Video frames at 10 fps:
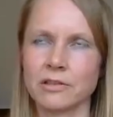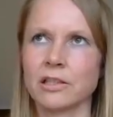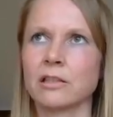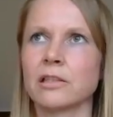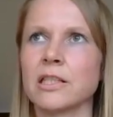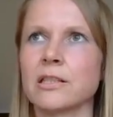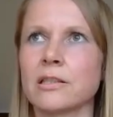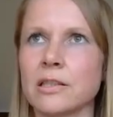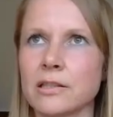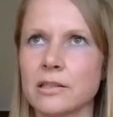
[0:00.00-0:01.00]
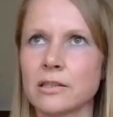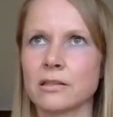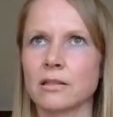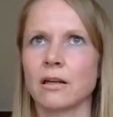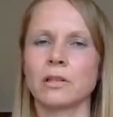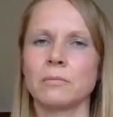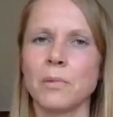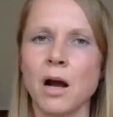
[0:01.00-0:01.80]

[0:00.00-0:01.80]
where there is this totally